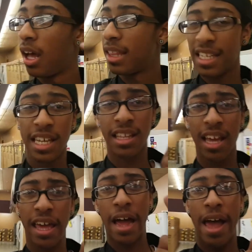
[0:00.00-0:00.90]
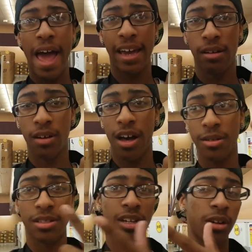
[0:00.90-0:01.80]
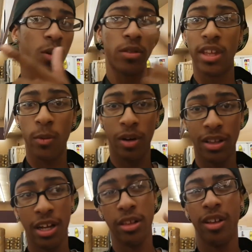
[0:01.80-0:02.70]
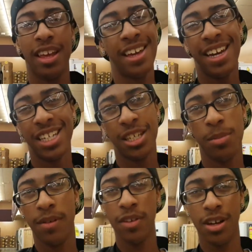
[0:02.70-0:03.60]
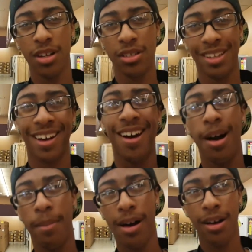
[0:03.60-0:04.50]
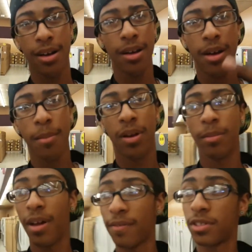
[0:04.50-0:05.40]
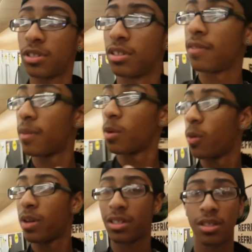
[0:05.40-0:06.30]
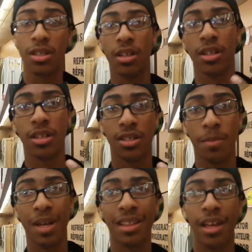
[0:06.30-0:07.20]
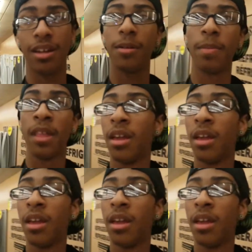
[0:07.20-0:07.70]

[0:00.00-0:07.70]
They said they had Elgatos there. They weren't there. They only had HD PVRs, like a Hop Hog, but I'm not for sure if I'm going to pick that up.